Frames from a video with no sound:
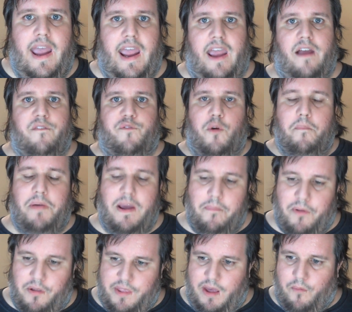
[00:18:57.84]
And for
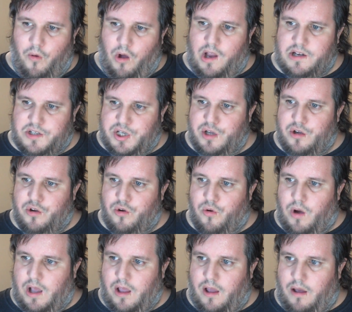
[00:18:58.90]
people that want
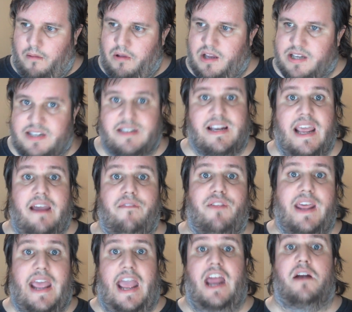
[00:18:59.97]
to
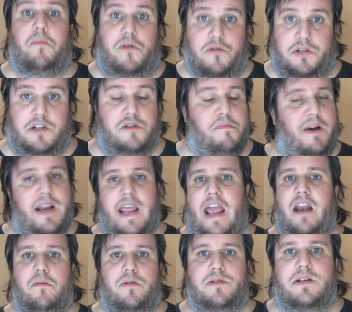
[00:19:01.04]
save the animals, as many
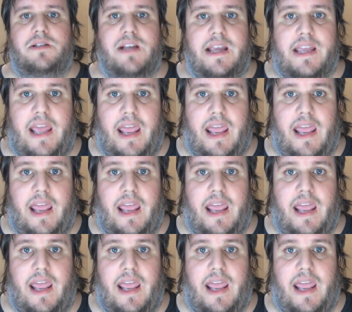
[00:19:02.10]
animals as they